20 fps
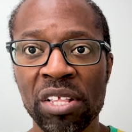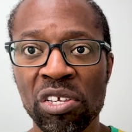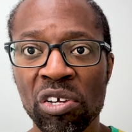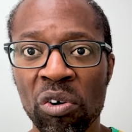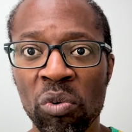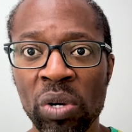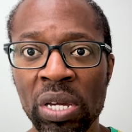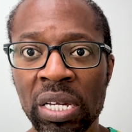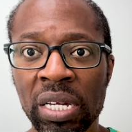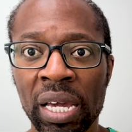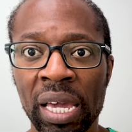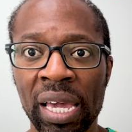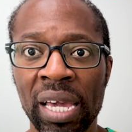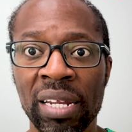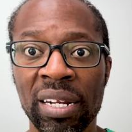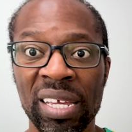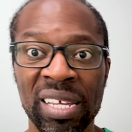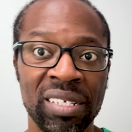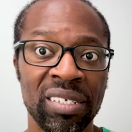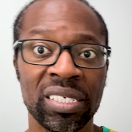your week
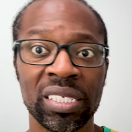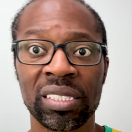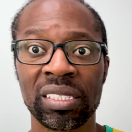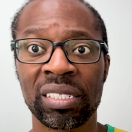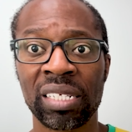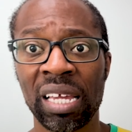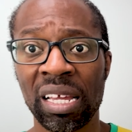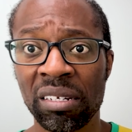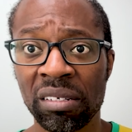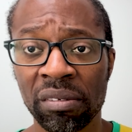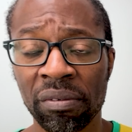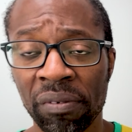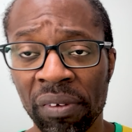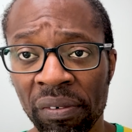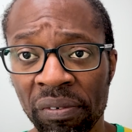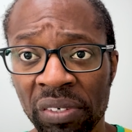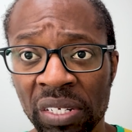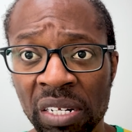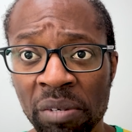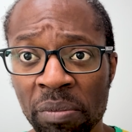ahead in just 10 to
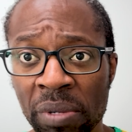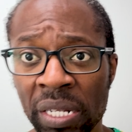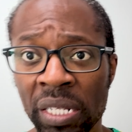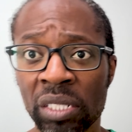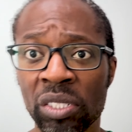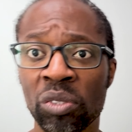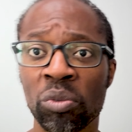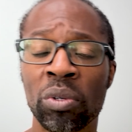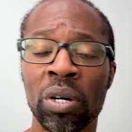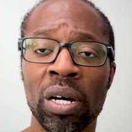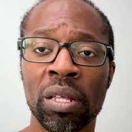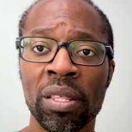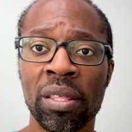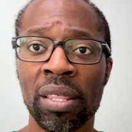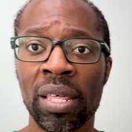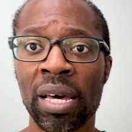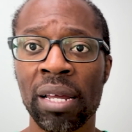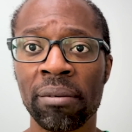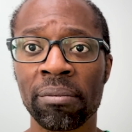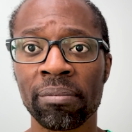15 minutes rather
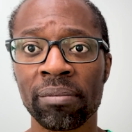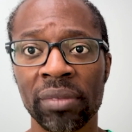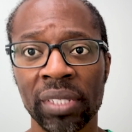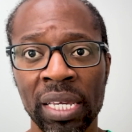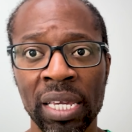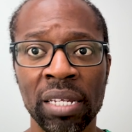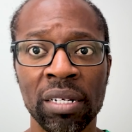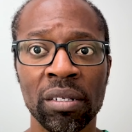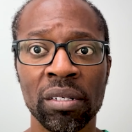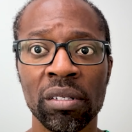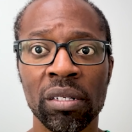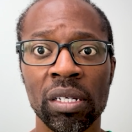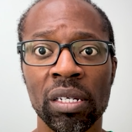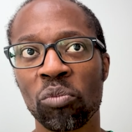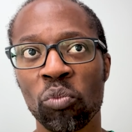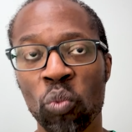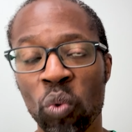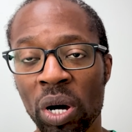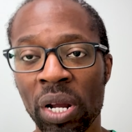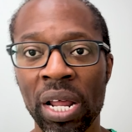than in
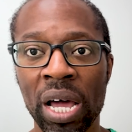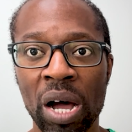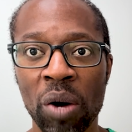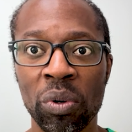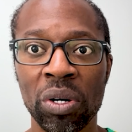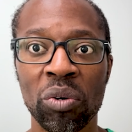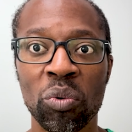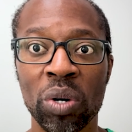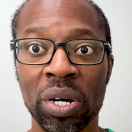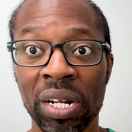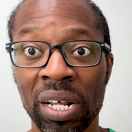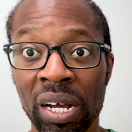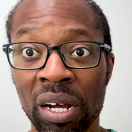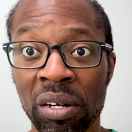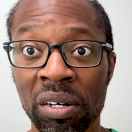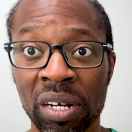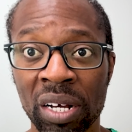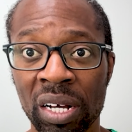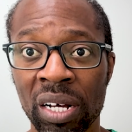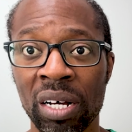1 hour
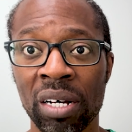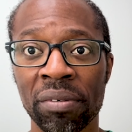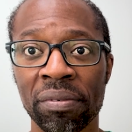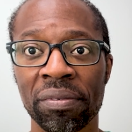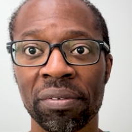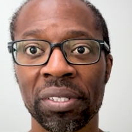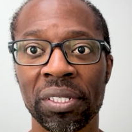and a half.